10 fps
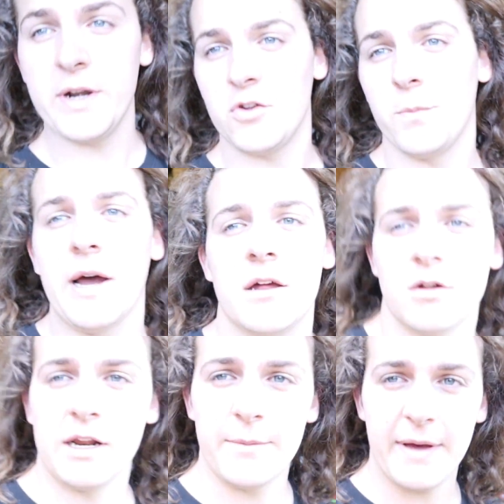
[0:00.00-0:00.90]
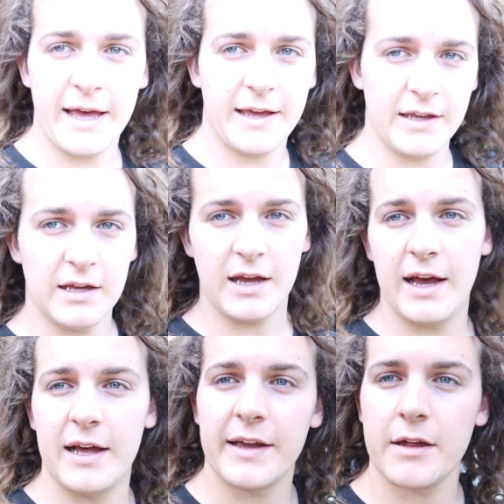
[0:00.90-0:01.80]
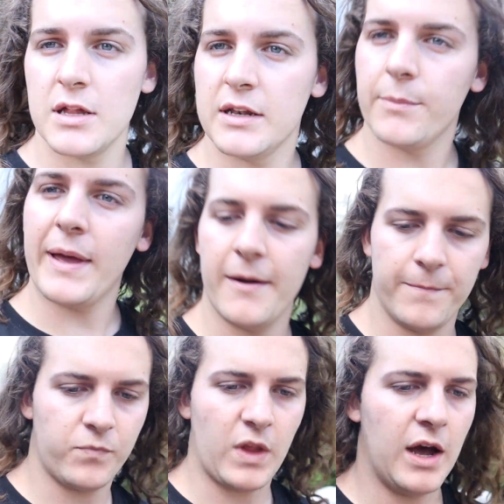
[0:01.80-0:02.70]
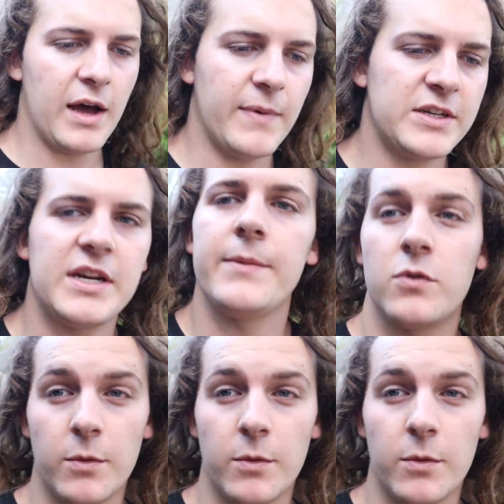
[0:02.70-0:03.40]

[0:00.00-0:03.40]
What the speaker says: 22 bucks on eBay. Like I said, I measured up